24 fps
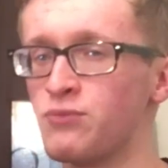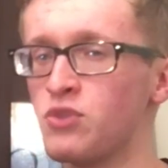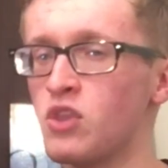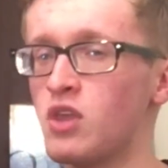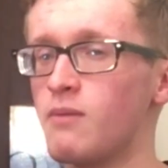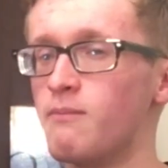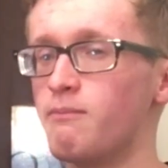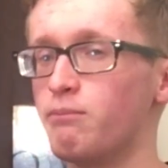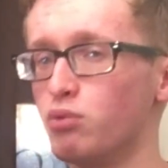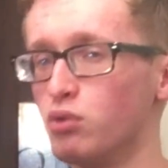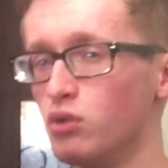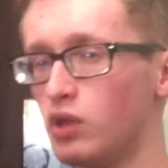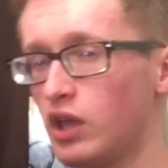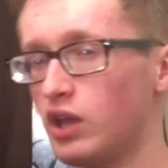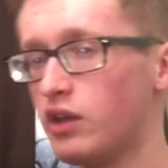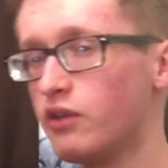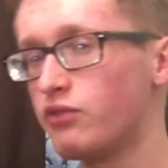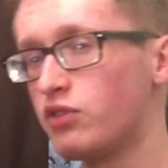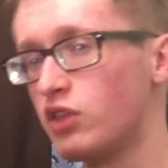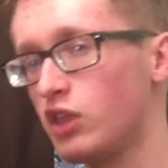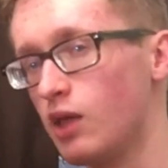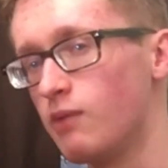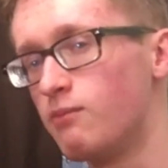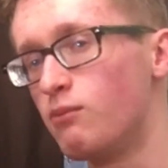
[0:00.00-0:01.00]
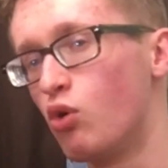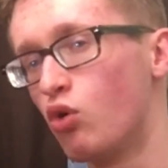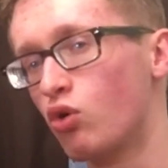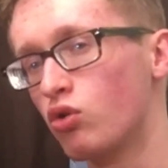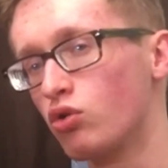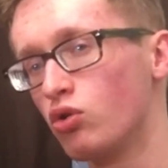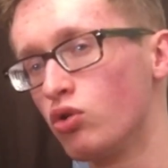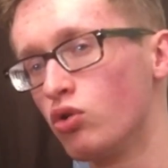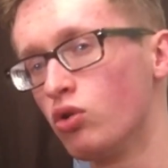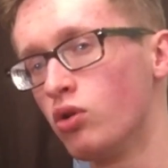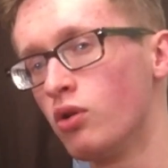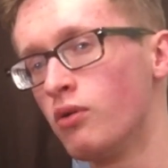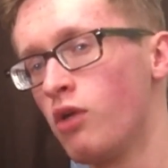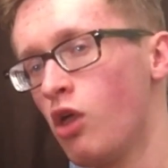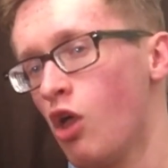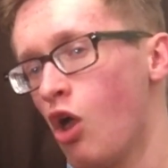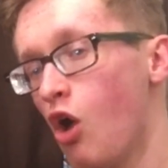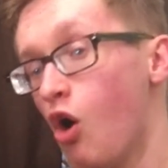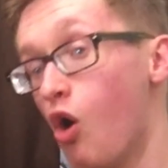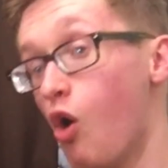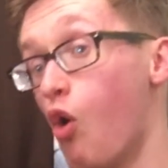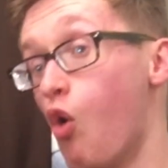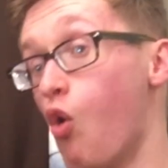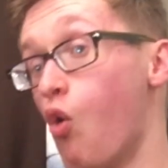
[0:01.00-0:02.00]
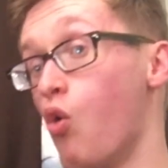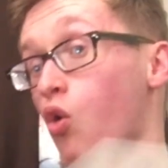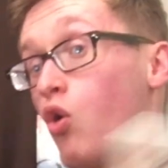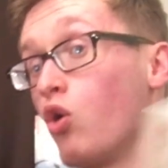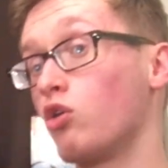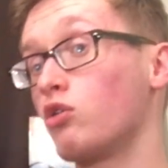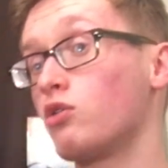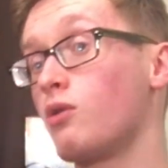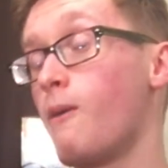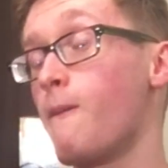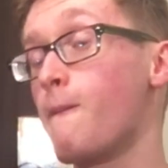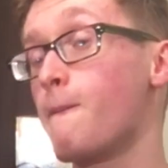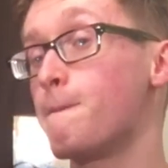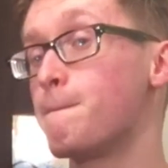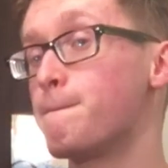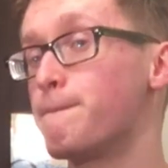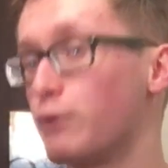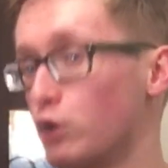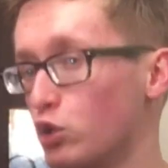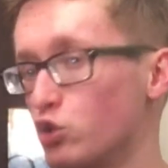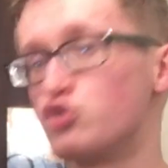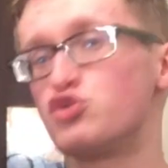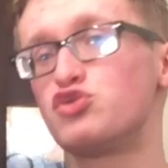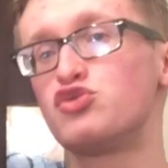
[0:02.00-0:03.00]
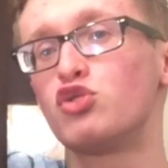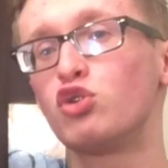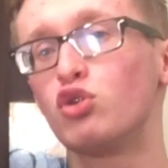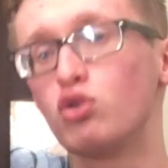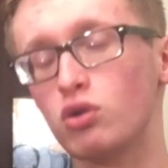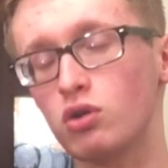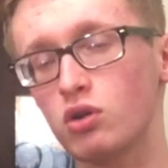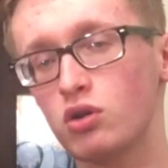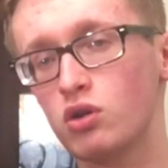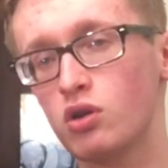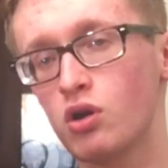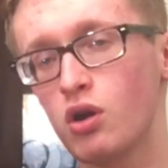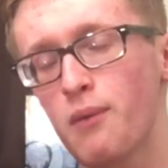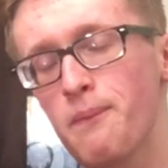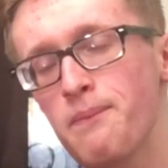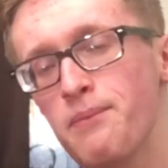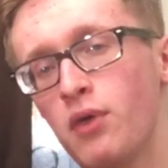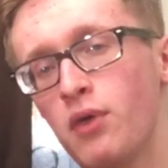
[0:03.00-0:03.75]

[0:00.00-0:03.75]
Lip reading: Blade of the Immortal or Berserk?